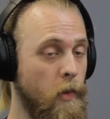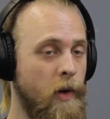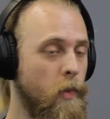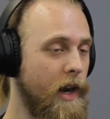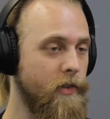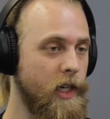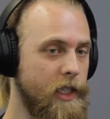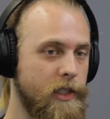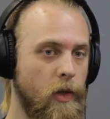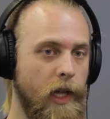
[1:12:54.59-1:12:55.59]
Whatever it
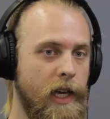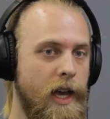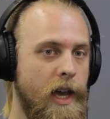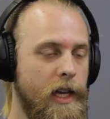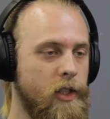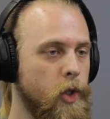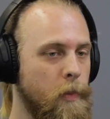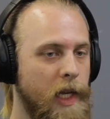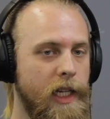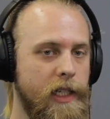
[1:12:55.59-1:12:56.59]
is. So like
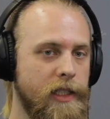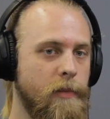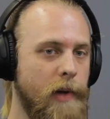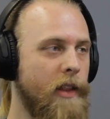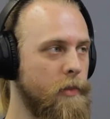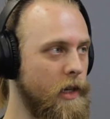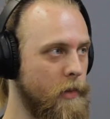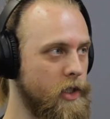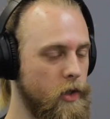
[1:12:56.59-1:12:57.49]
social media doesn't bother me that much.